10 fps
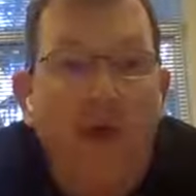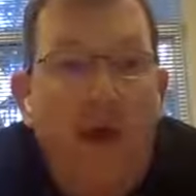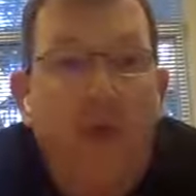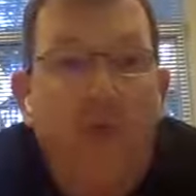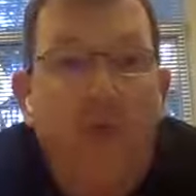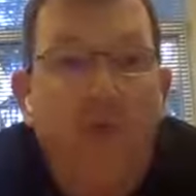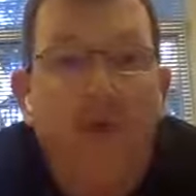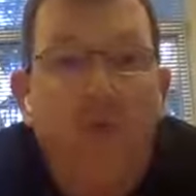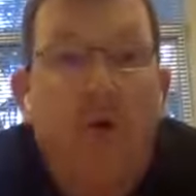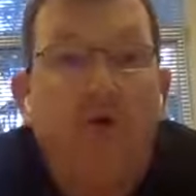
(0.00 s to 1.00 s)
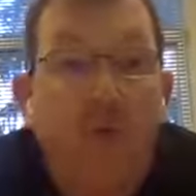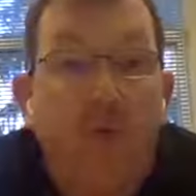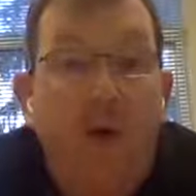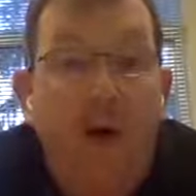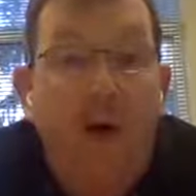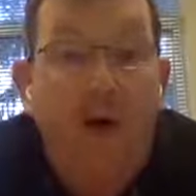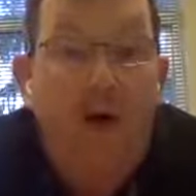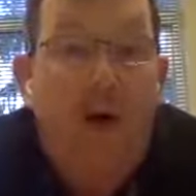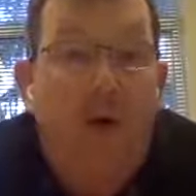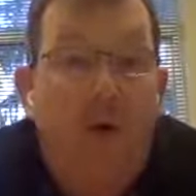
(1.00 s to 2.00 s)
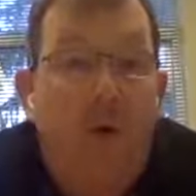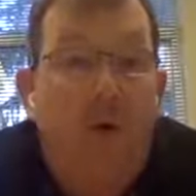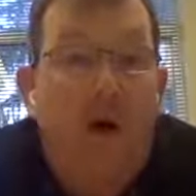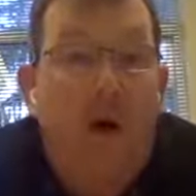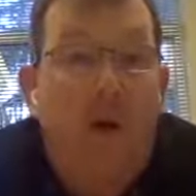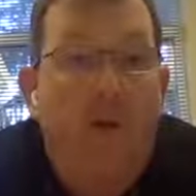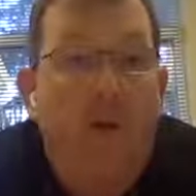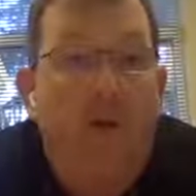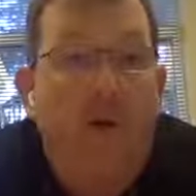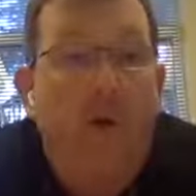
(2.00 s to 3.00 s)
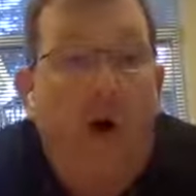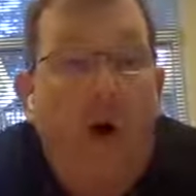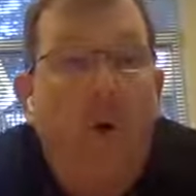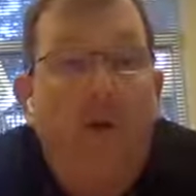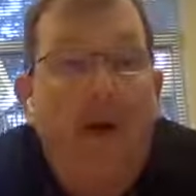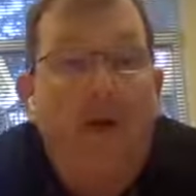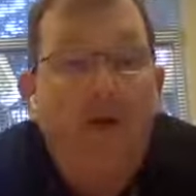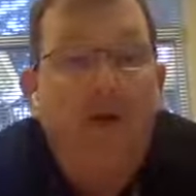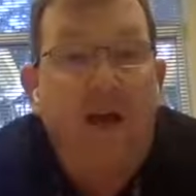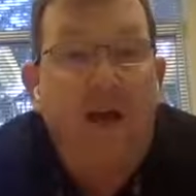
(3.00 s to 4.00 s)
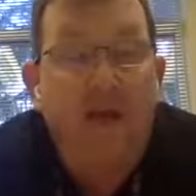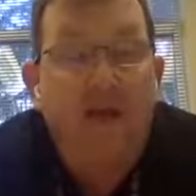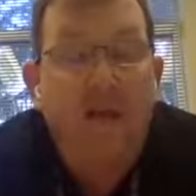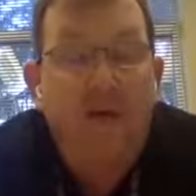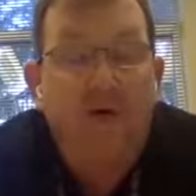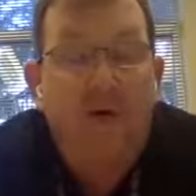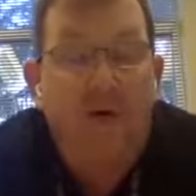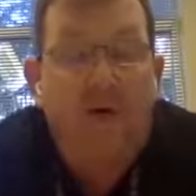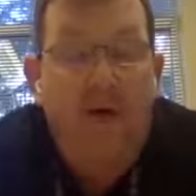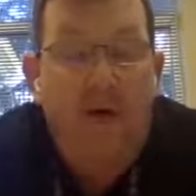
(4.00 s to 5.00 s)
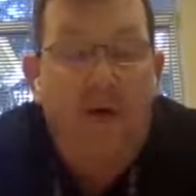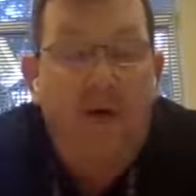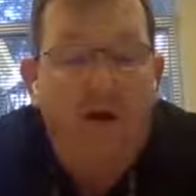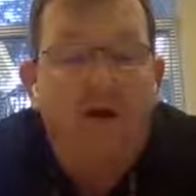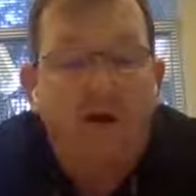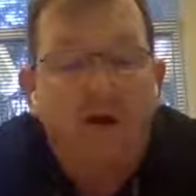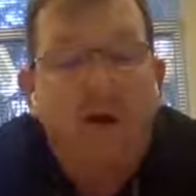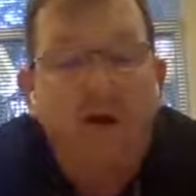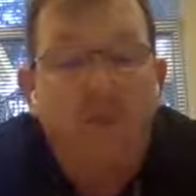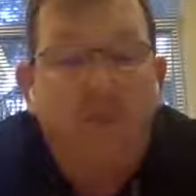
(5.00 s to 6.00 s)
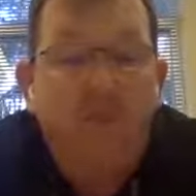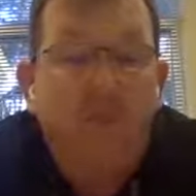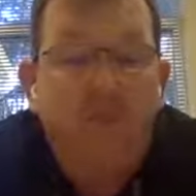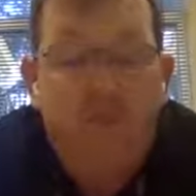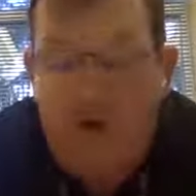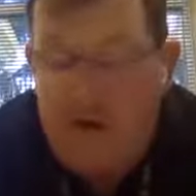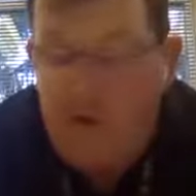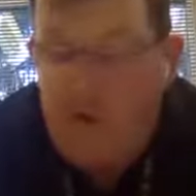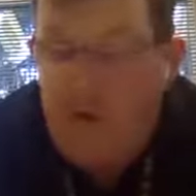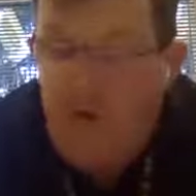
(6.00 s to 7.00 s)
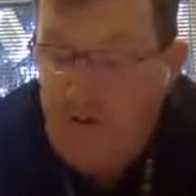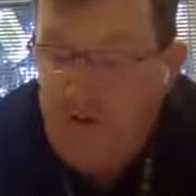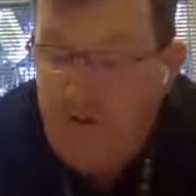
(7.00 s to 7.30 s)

getting something recruited, it will help you out. Because again, it's not a sure thing, but it's pretty sure.